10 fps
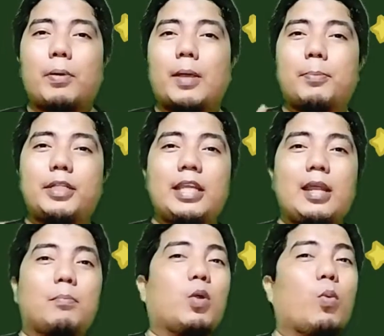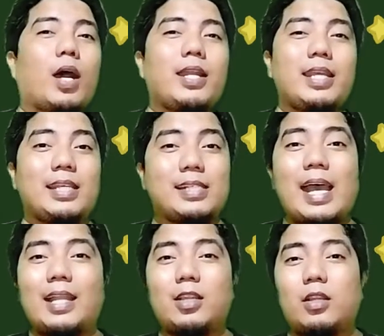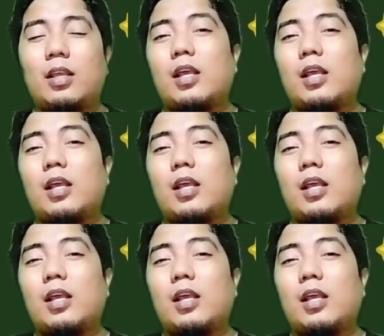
Property number one is that